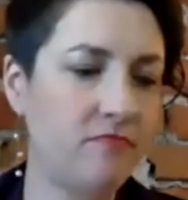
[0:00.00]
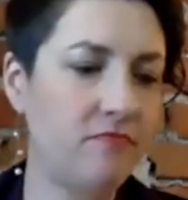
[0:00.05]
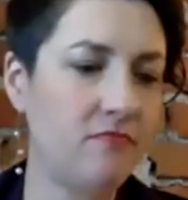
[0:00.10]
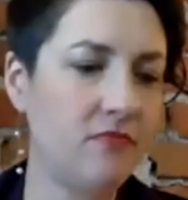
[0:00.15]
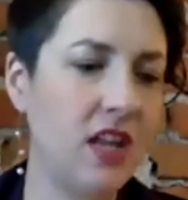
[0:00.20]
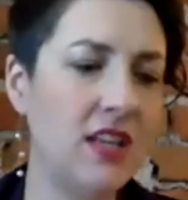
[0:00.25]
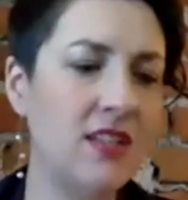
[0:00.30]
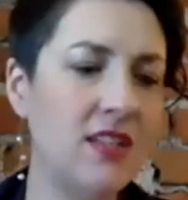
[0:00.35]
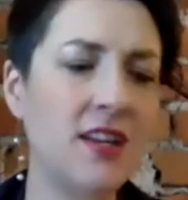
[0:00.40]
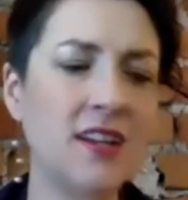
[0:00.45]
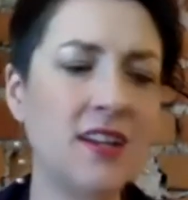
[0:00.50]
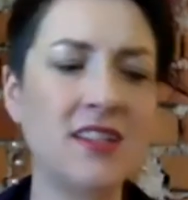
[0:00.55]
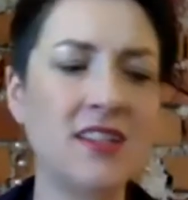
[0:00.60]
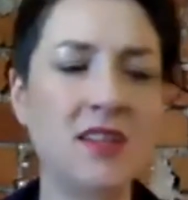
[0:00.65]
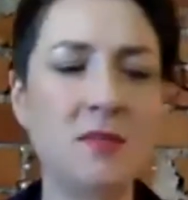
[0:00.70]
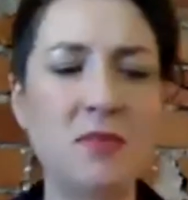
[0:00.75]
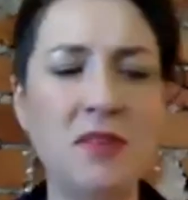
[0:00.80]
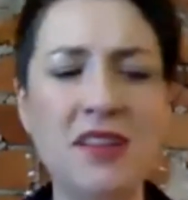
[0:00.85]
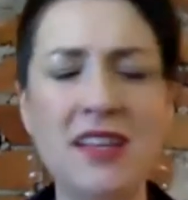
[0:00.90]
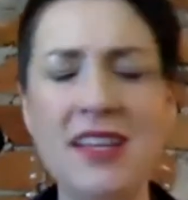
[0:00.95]
I talked to the
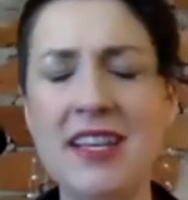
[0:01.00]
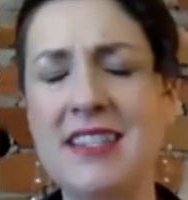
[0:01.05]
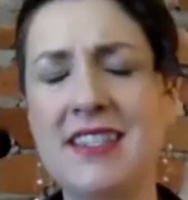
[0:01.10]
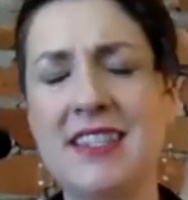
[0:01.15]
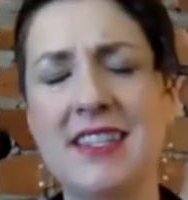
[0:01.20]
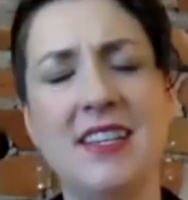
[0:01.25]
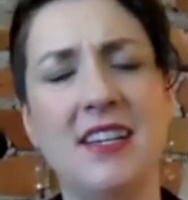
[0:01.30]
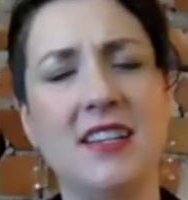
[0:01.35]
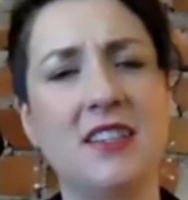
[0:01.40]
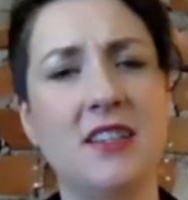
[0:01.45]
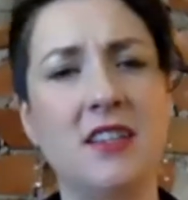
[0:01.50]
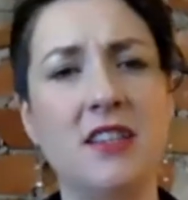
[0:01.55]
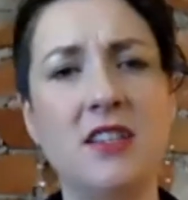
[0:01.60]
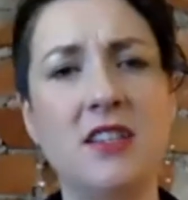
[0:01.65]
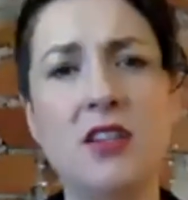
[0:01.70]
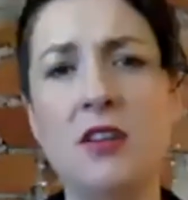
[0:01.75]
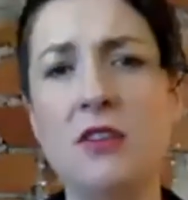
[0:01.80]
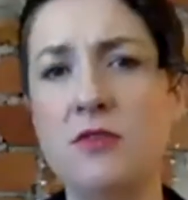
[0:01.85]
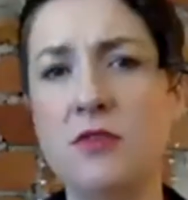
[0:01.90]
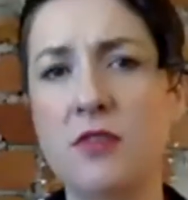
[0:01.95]
police. I talked to the
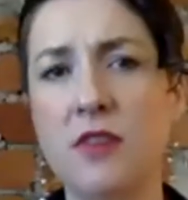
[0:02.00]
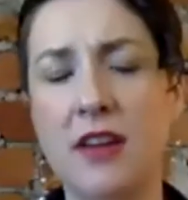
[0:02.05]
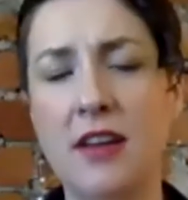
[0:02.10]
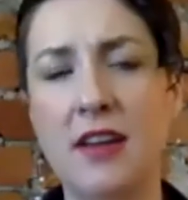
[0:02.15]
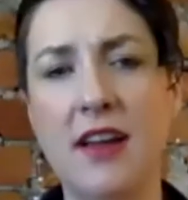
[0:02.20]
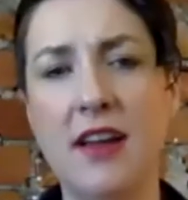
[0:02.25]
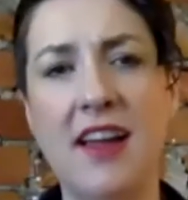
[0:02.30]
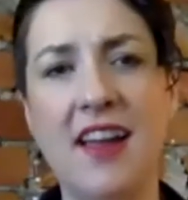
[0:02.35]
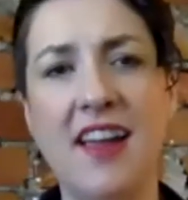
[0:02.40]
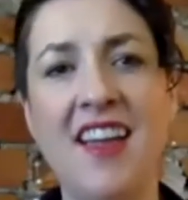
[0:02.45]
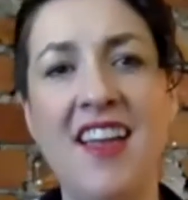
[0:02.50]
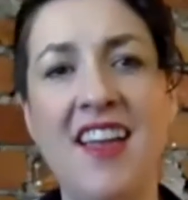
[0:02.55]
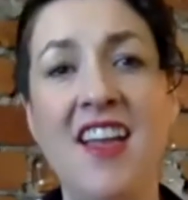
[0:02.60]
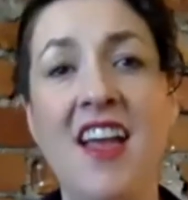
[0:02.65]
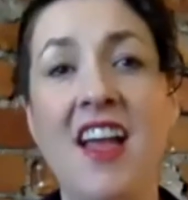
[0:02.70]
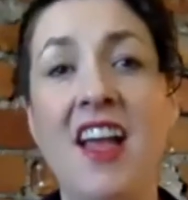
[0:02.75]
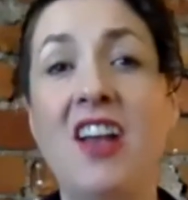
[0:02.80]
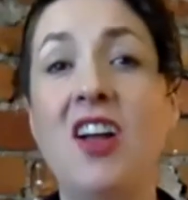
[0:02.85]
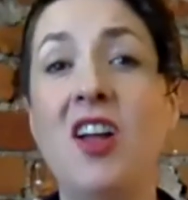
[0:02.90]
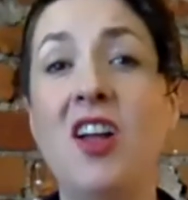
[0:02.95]
tow truck guy.
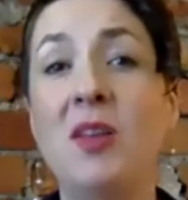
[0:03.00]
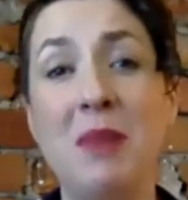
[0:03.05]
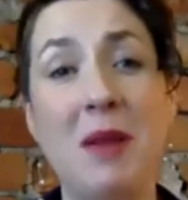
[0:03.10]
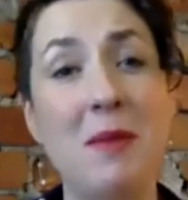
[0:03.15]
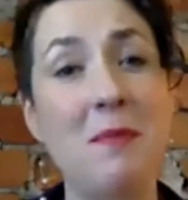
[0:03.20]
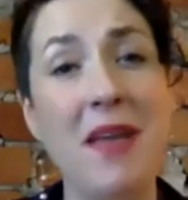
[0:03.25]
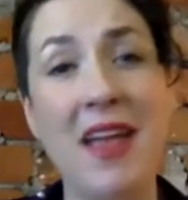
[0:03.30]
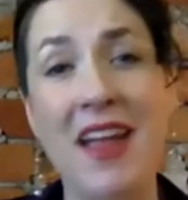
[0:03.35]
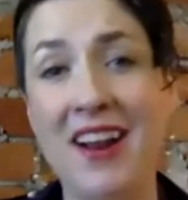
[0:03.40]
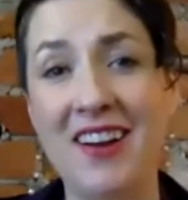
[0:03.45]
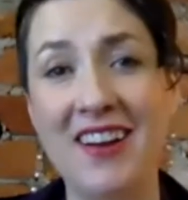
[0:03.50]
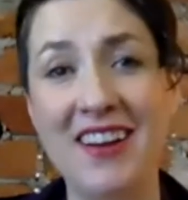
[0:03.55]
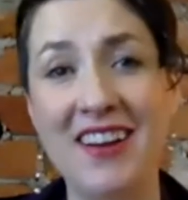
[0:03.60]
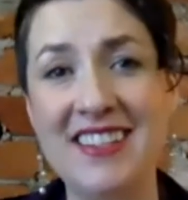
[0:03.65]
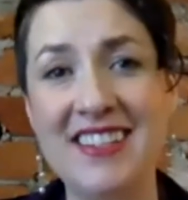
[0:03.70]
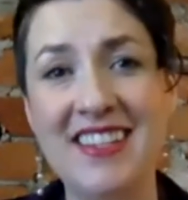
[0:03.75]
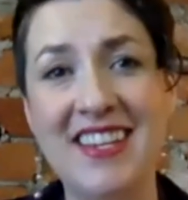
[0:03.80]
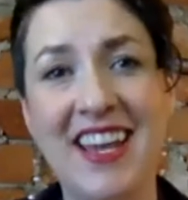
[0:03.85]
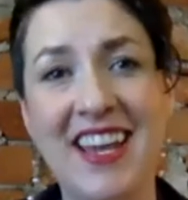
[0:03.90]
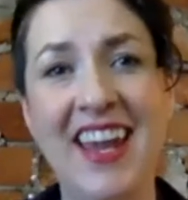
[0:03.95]
I called my
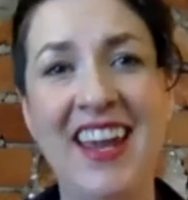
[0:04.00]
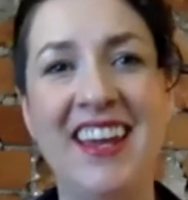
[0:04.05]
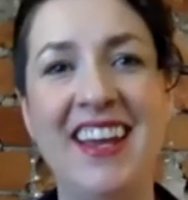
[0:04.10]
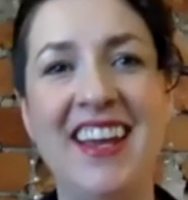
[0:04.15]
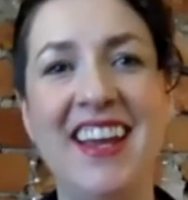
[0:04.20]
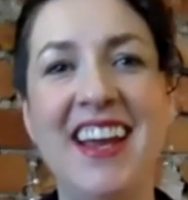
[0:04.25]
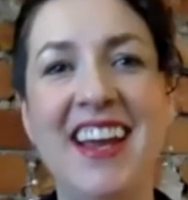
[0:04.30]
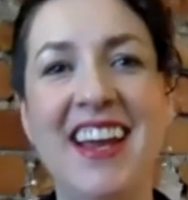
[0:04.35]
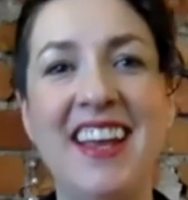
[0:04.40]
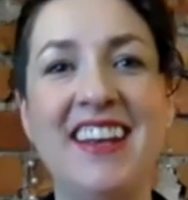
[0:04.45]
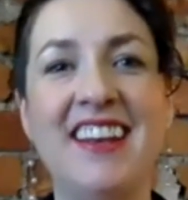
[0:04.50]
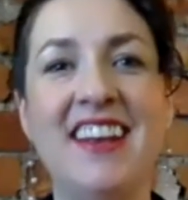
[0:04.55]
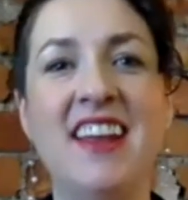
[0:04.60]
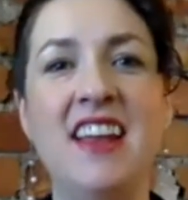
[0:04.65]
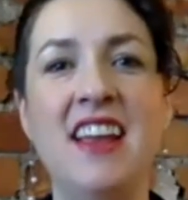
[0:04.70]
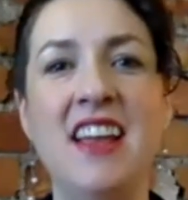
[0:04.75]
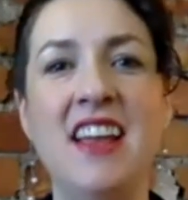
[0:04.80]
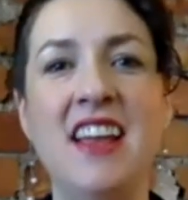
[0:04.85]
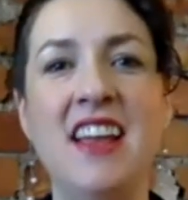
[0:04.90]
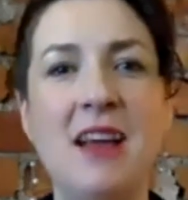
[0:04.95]
parents. And
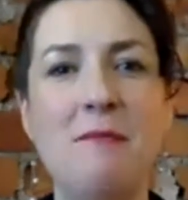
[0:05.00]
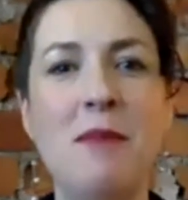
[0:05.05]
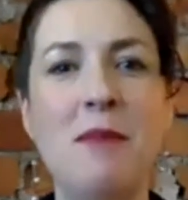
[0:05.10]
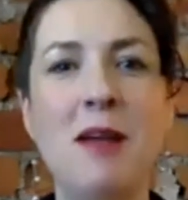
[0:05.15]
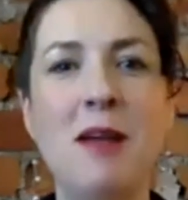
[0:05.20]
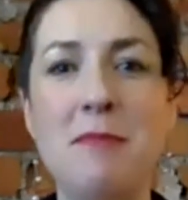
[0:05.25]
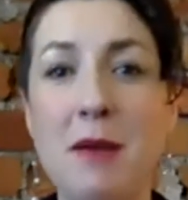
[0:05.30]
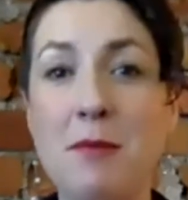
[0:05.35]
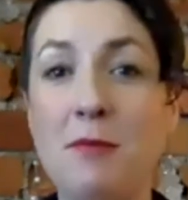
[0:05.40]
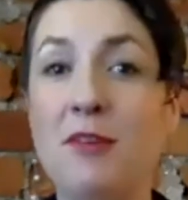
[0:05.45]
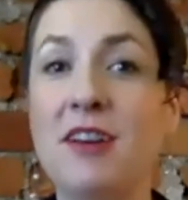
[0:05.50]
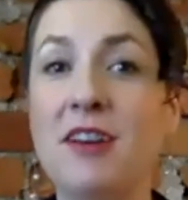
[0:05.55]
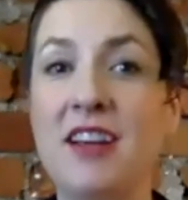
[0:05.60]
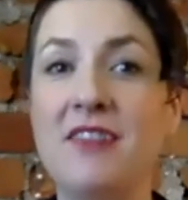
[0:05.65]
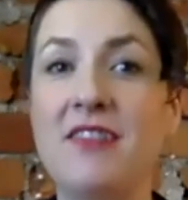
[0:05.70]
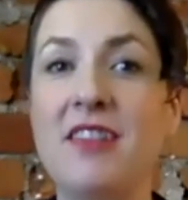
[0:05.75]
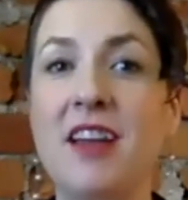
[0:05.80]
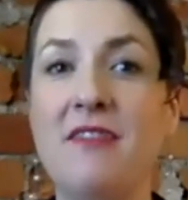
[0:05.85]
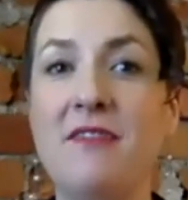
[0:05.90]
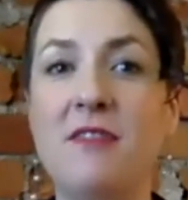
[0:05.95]
my memory of
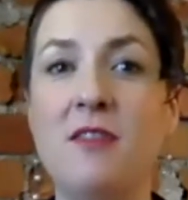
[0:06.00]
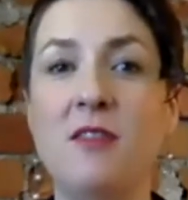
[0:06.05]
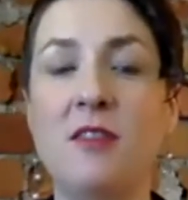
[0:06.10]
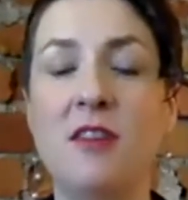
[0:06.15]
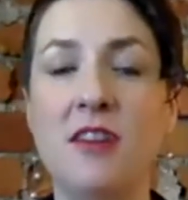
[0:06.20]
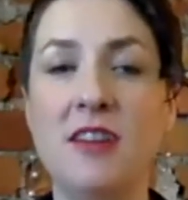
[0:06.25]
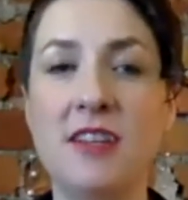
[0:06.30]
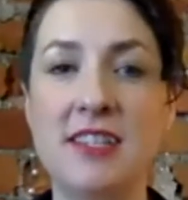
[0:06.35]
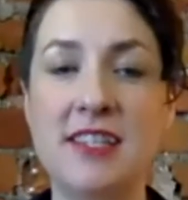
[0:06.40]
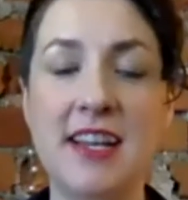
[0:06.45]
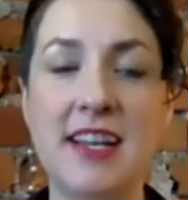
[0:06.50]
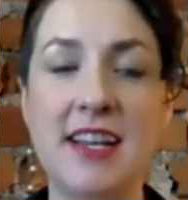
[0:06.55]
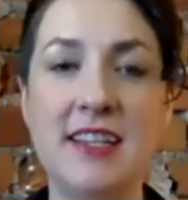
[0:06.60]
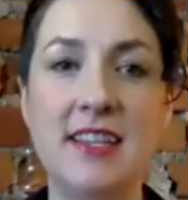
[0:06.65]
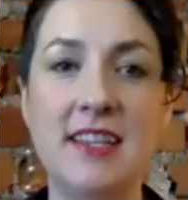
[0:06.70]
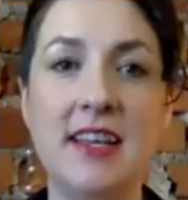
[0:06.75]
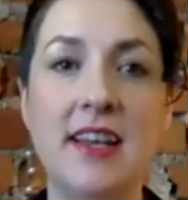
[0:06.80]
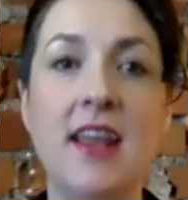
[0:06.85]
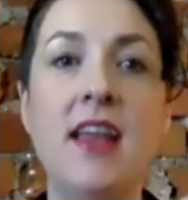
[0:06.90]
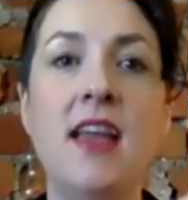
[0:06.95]
that phone call is that I
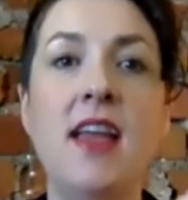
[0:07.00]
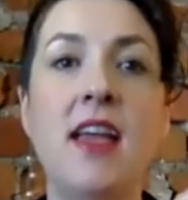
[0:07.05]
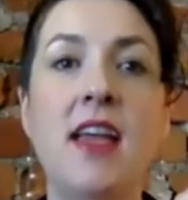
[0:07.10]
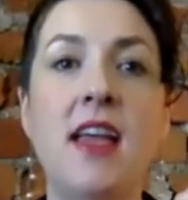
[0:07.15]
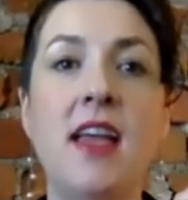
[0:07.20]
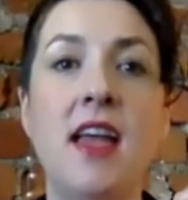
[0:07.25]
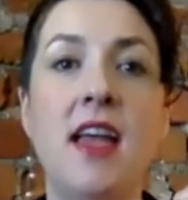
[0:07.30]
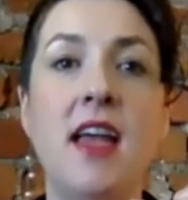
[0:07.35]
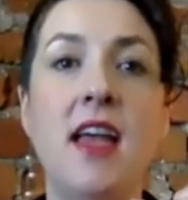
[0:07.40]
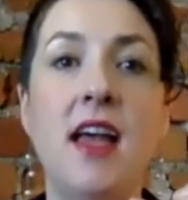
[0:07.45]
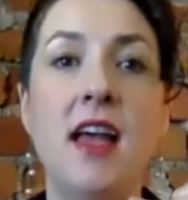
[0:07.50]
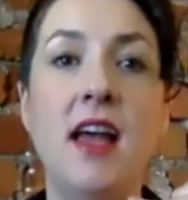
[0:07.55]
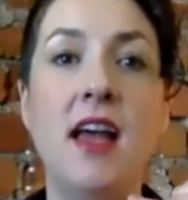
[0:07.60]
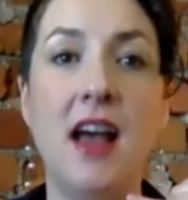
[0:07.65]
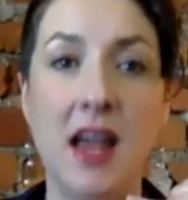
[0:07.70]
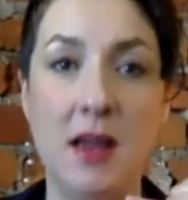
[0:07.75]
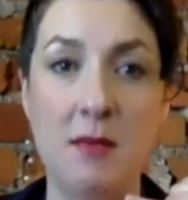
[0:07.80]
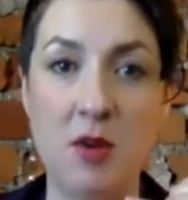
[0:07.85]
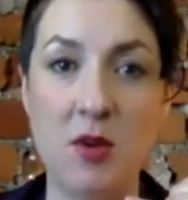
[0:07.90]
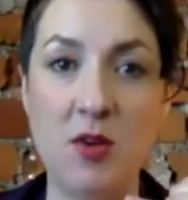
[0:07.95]
said,
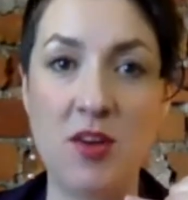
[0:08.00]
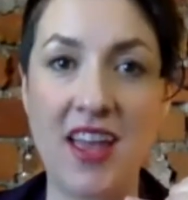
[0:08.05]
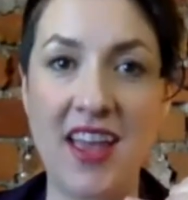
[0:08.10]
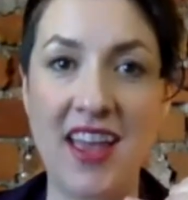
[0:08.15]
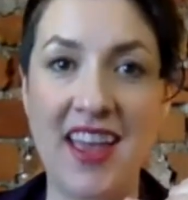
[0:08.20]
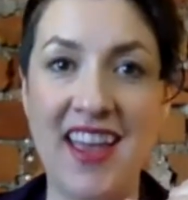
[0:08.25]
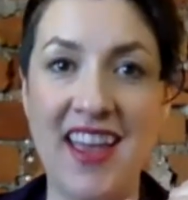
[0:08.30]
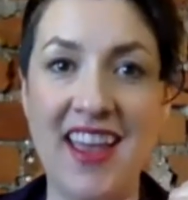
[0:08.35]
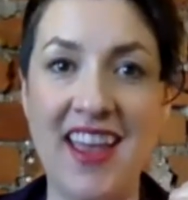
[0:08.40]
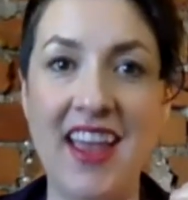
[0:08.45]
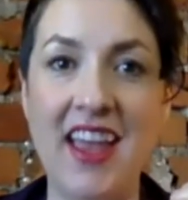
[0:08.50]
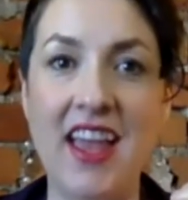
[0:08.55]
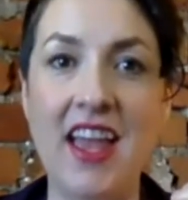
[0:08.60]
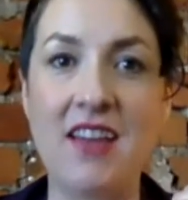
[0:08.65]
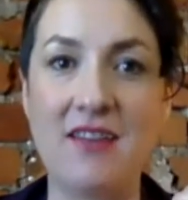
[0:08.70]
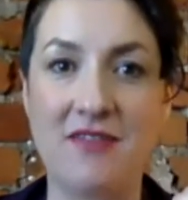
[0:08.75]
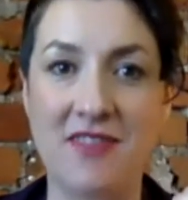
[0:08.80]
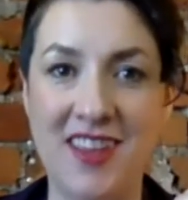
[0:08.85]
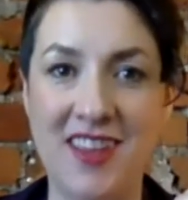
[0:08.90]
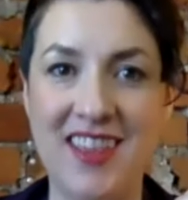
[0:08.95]
I'm okay.
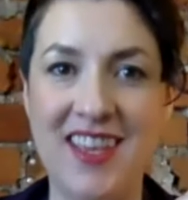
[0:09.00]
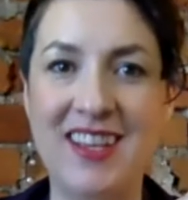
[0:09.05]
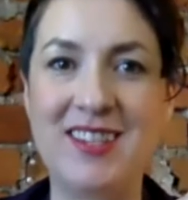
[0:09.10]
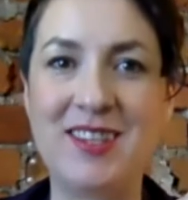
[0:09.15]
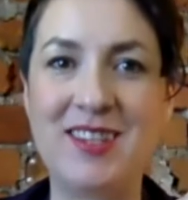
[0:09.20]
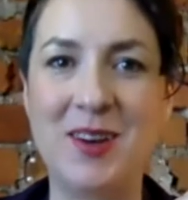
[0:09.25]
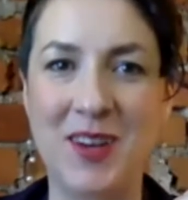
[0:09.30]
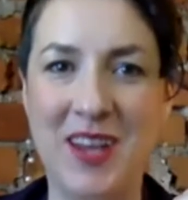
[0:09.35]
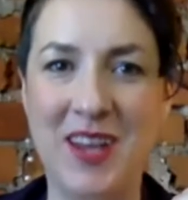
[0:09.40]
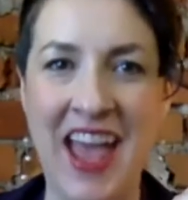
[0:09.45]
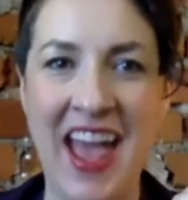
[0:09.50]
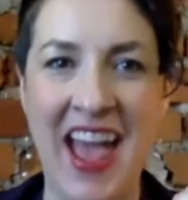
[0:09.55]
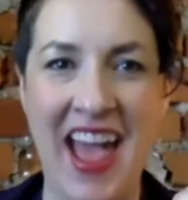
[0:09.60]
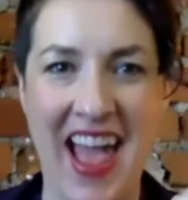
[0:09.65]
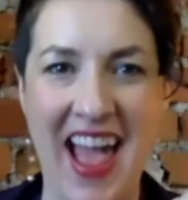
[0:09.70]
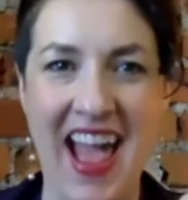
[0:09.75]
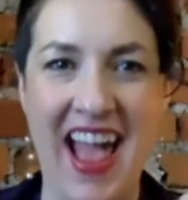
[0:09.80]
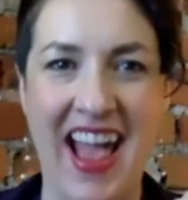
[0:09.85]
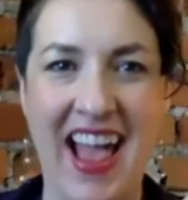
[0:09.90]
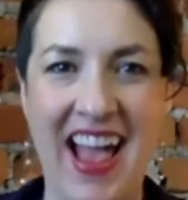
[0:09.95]
Everything's
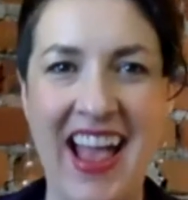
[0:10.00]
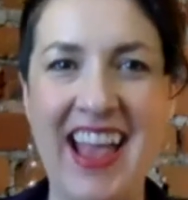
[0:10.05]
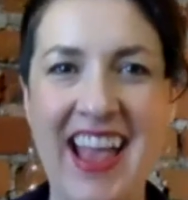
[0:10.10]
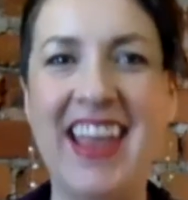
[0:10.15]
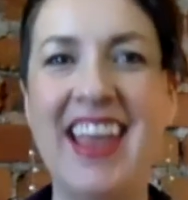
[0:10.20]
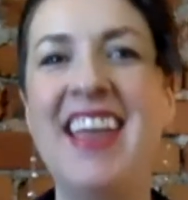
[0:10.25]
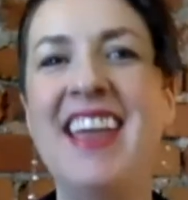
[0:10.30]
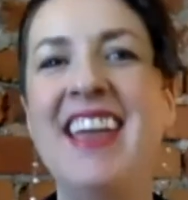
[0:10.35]
okay.